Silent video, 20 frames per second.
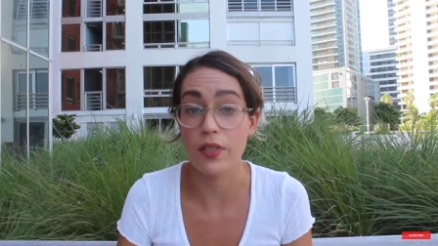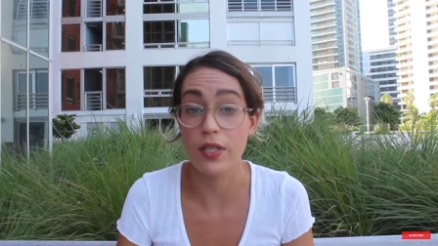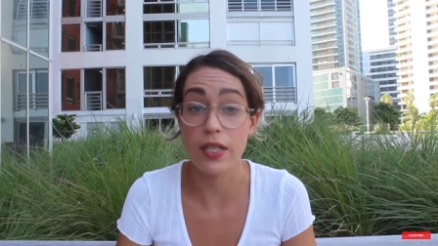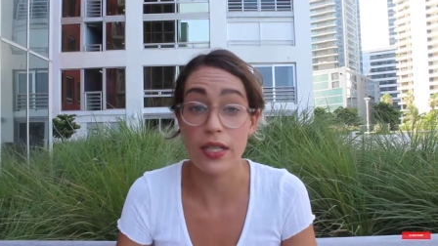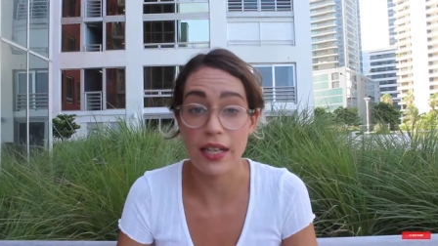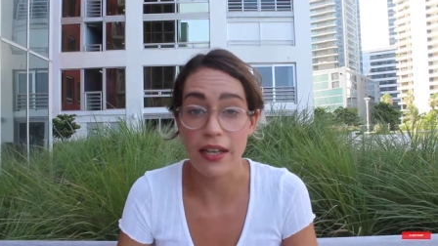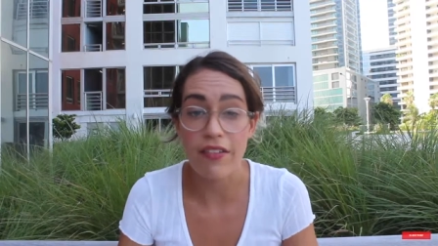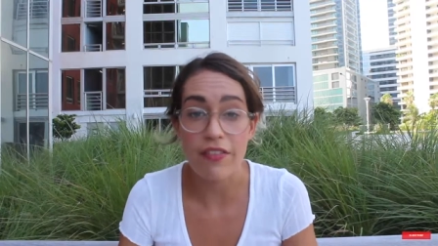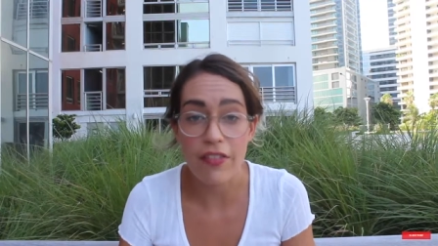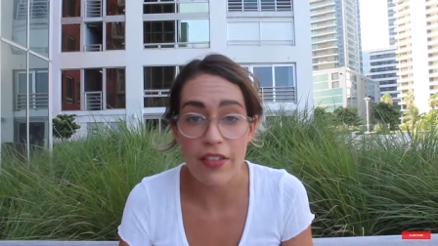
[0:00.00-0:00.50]
to
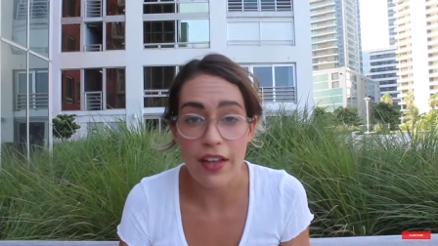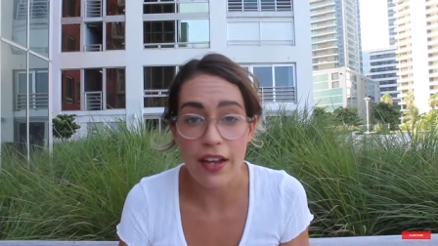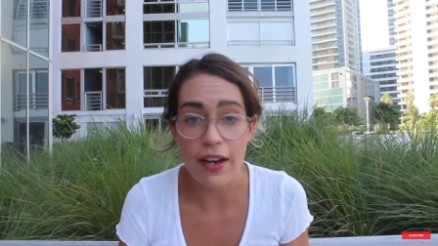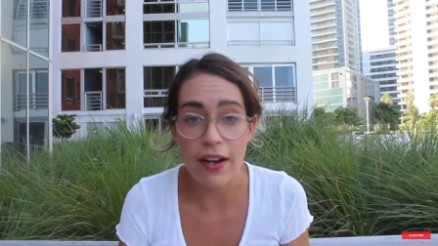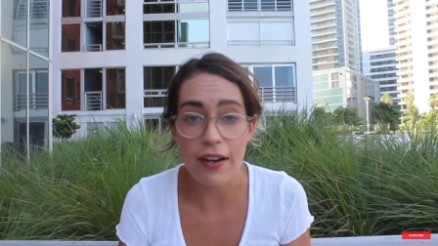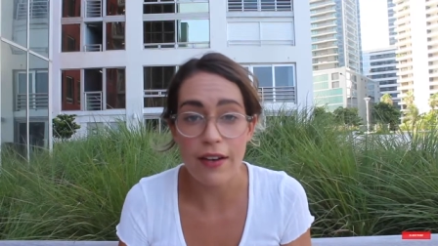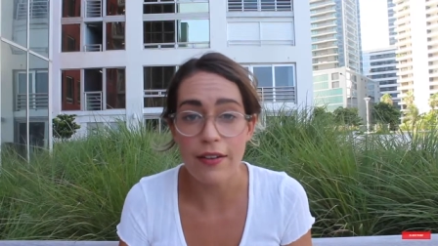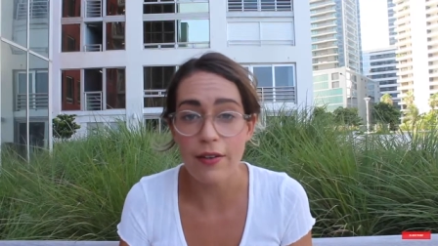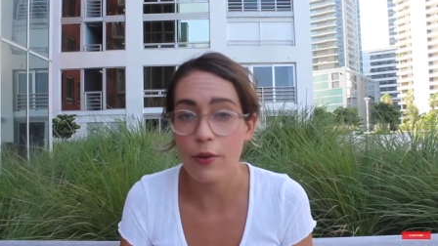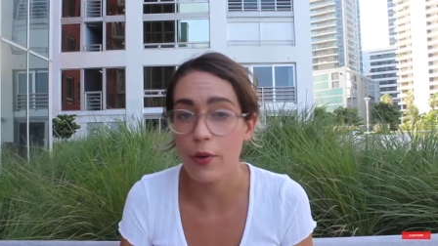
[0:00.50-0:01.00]
live
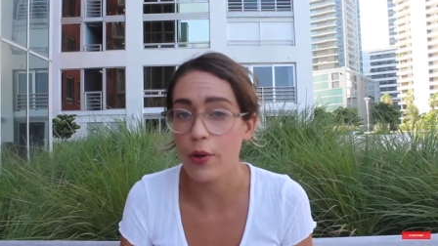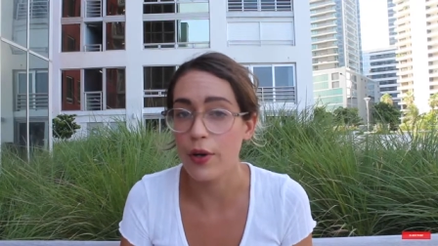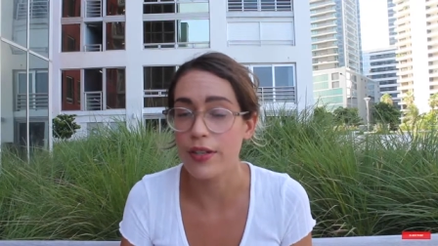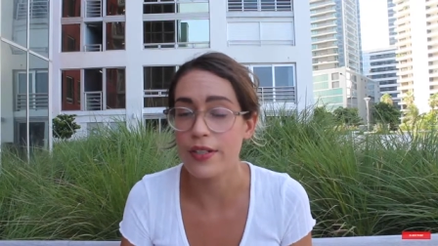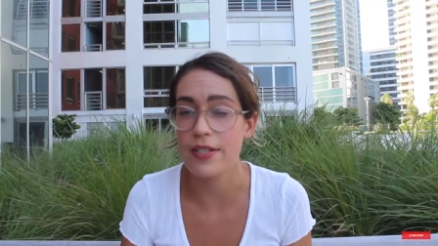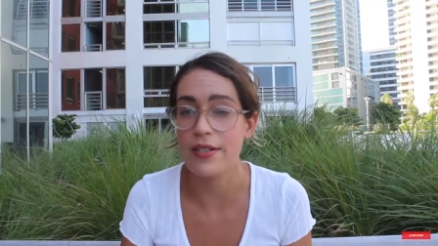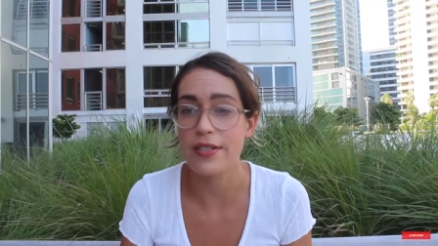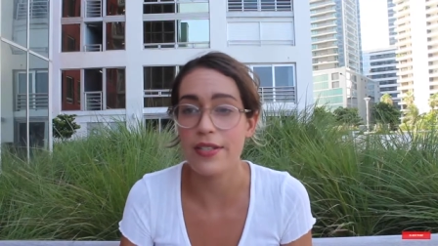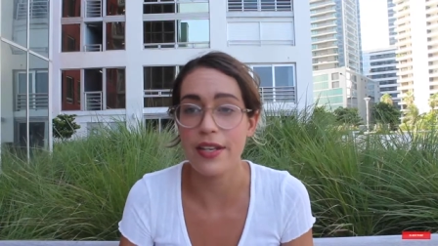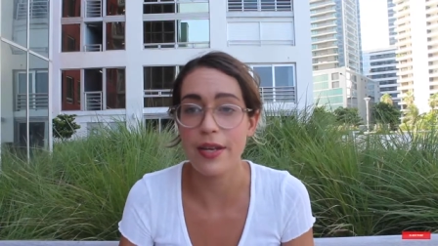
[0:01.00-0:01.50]
there or
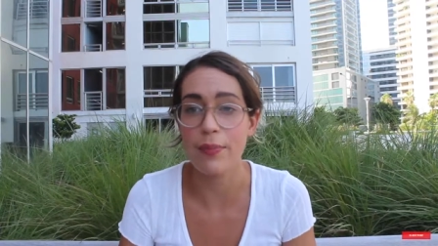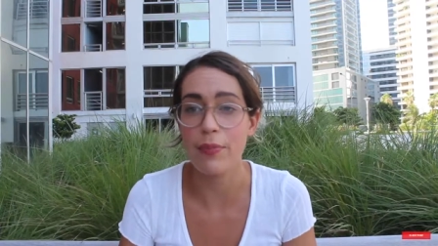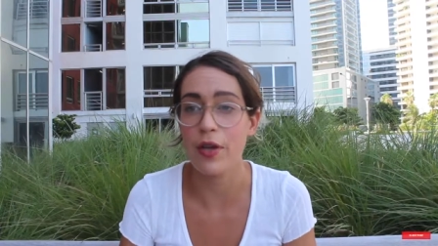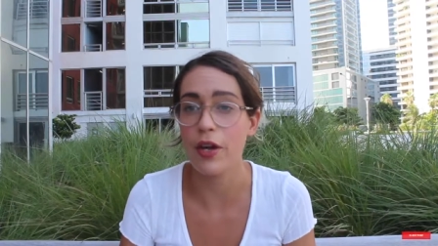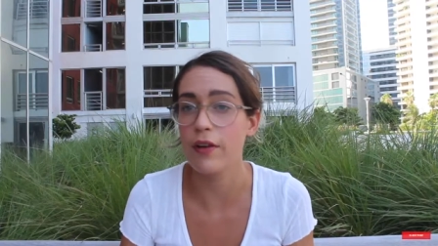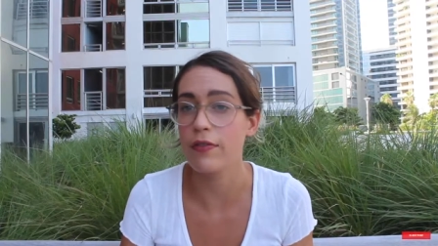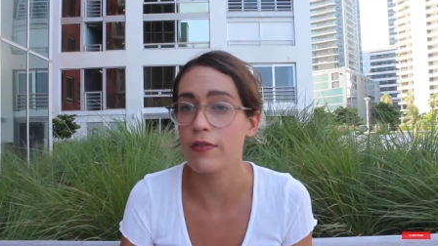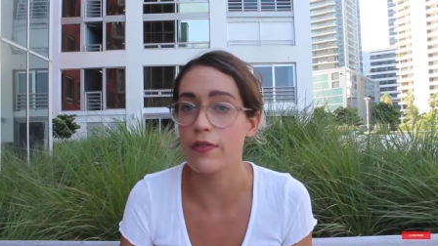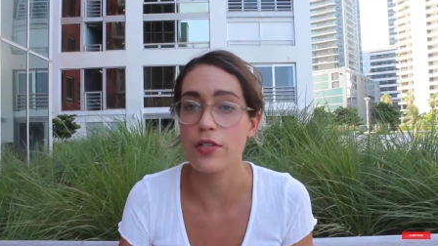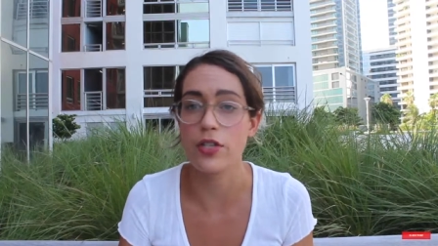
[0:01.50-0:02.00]
to sleep
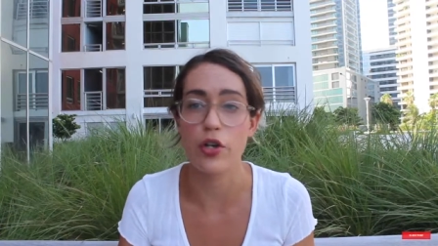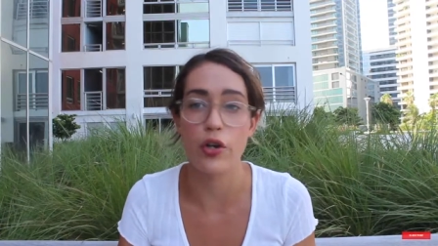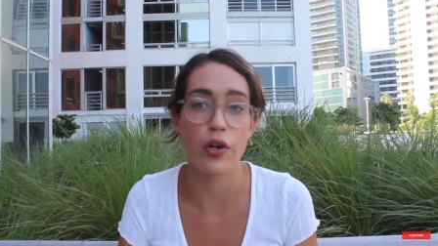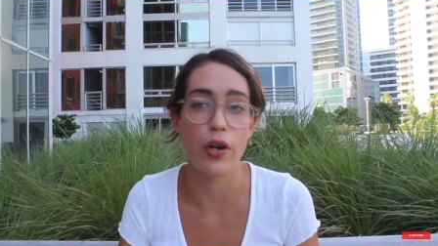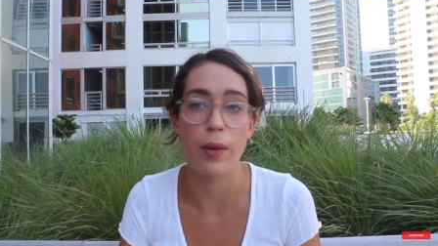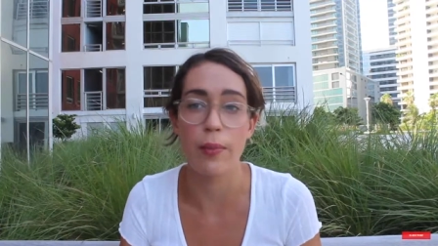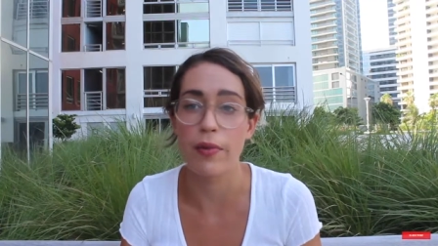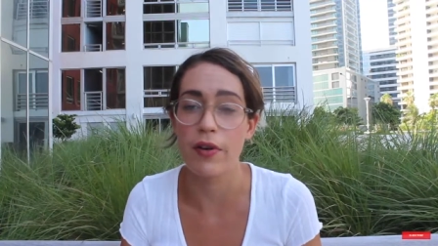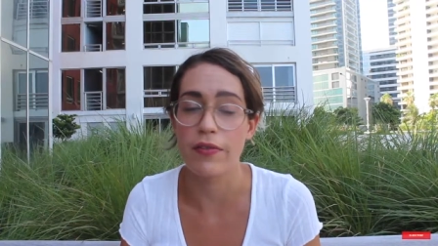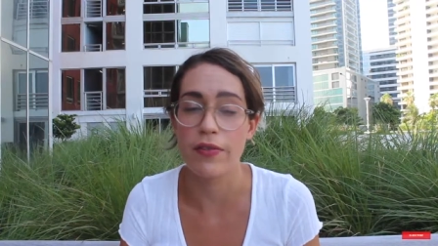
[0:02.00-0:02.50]
there for a certain
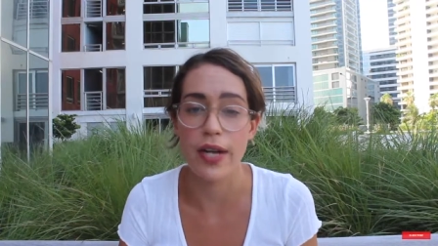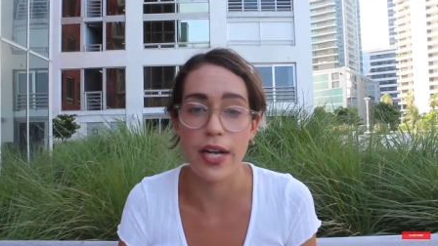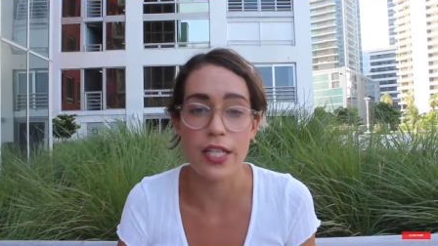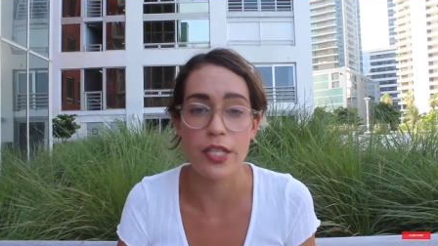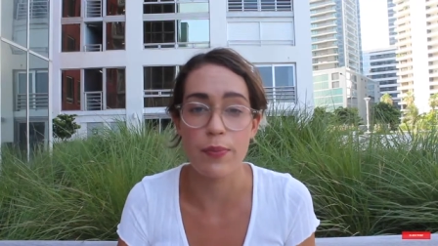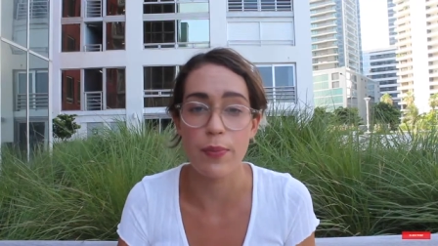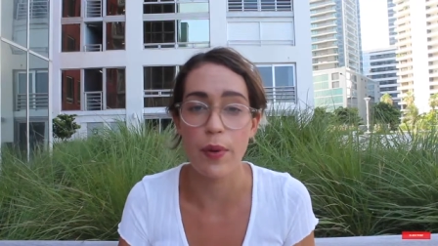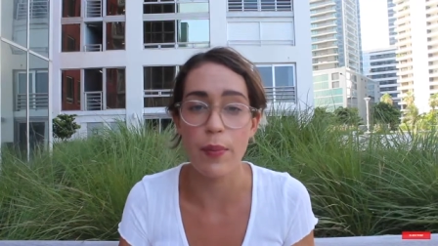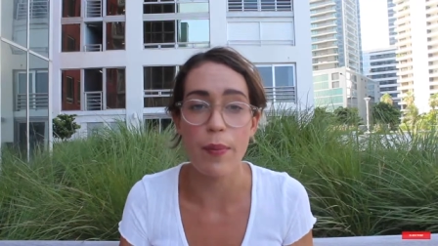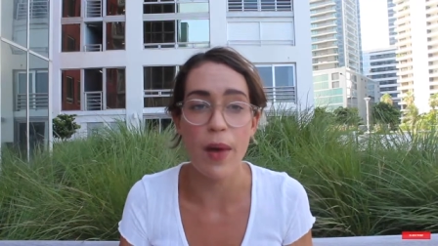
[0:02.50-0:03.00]
number of
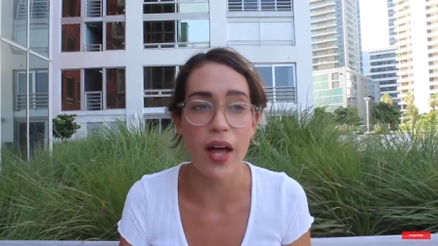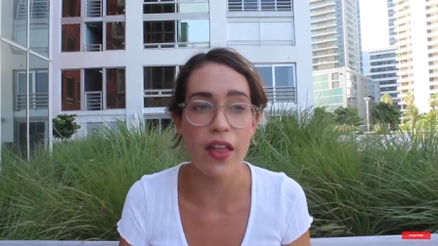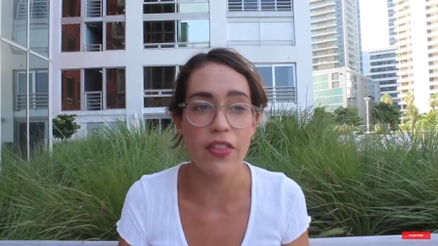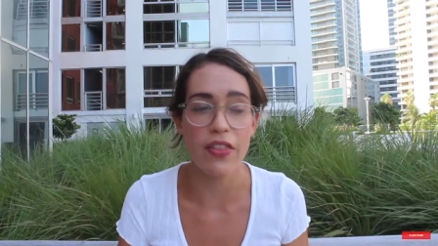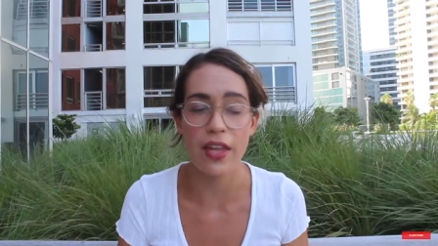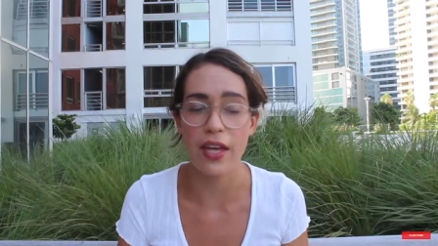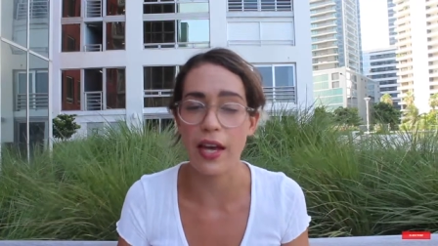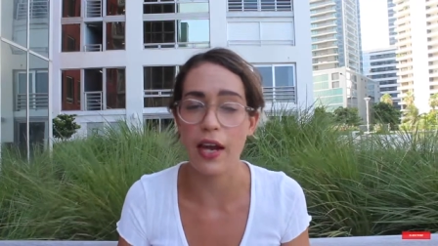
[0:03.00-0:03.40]
nights per month, like